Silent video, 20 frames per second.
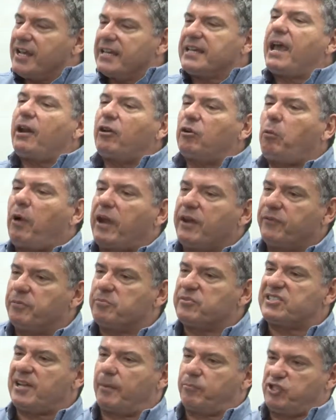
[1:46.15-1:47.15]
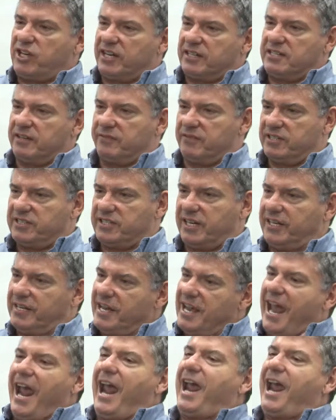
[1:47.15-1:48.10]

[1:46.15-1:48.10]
get away from subjectivity,